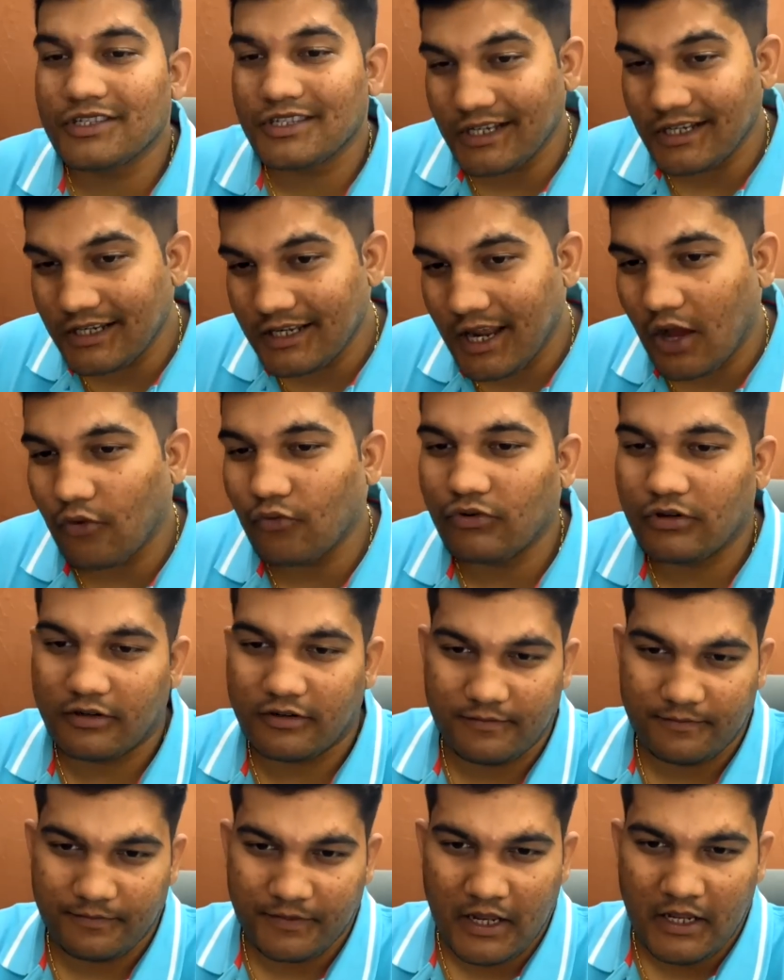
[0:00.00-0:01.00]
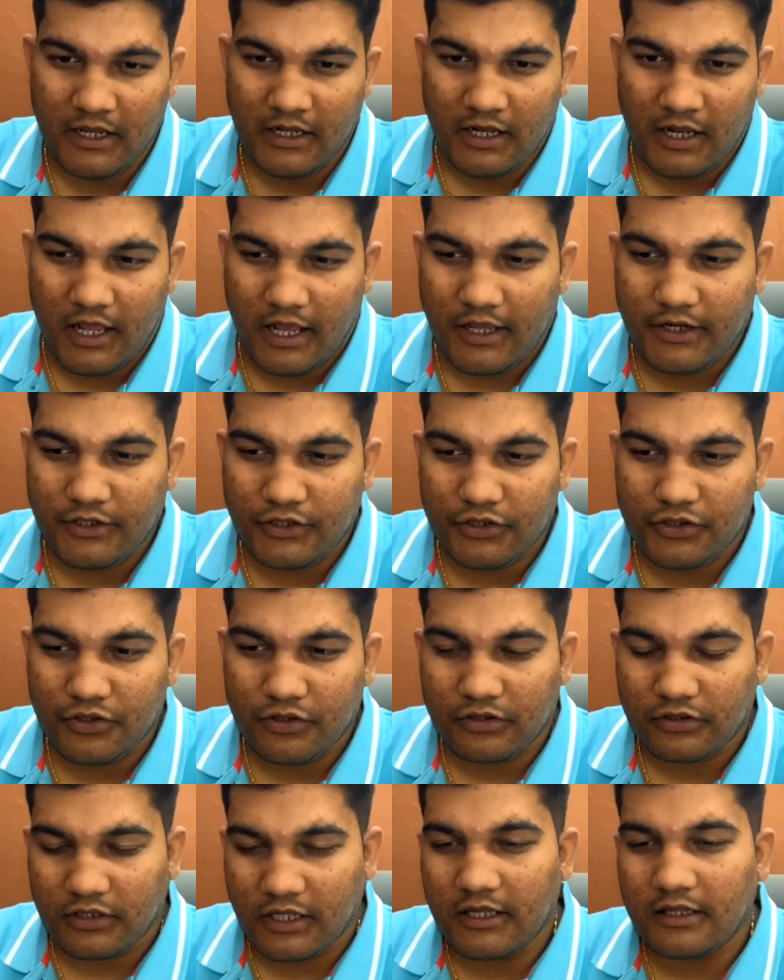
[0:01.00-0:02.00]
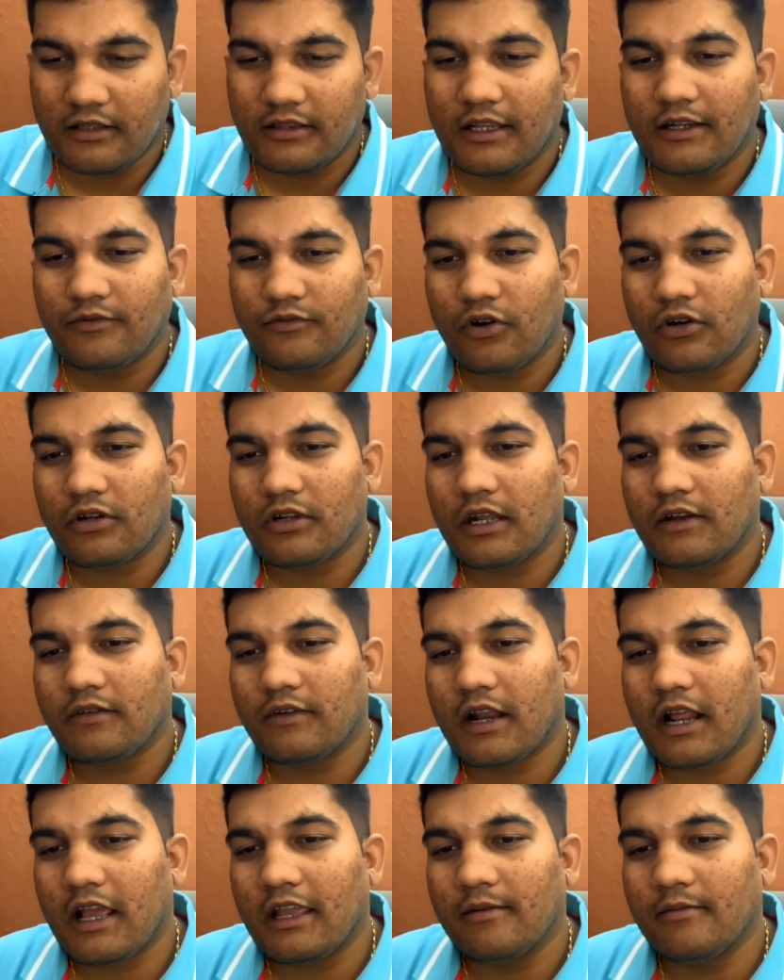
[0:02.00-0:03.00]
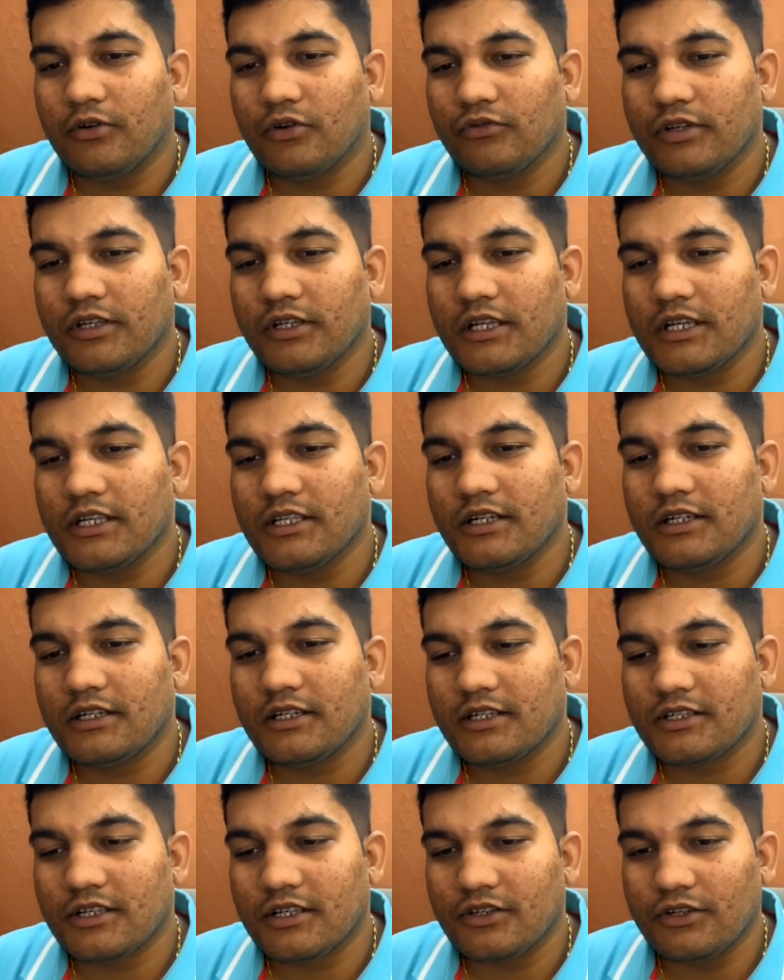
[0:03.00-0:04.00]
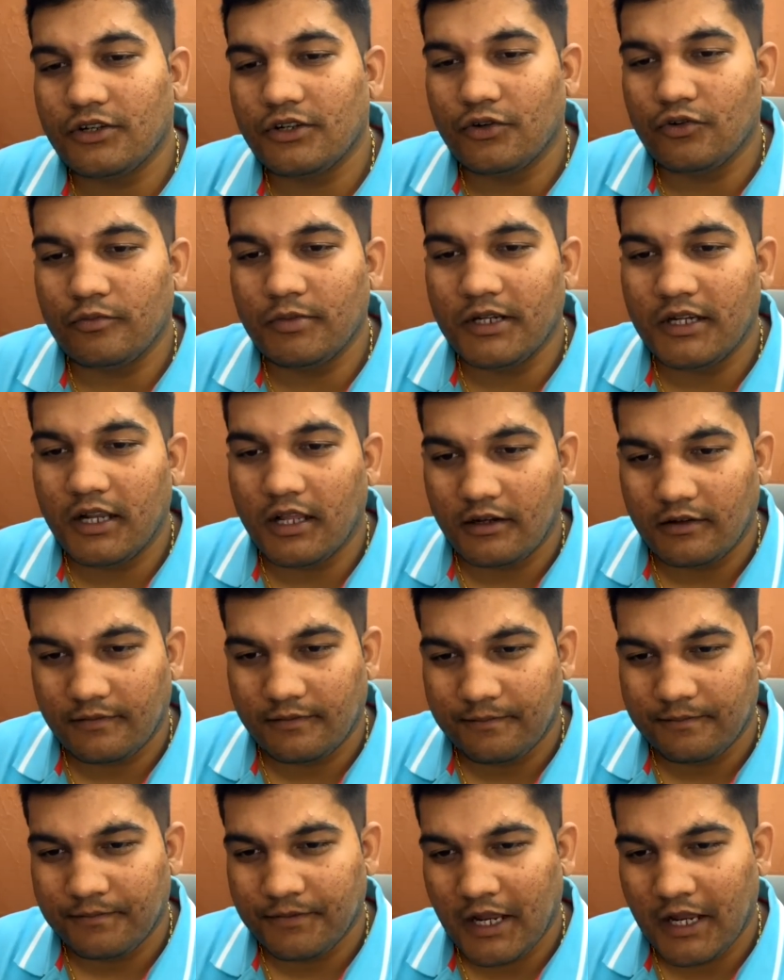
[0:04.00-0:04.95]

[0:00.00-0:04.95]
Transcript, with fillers: sit down and you should think that whatever I am doing, is it necessary to be done?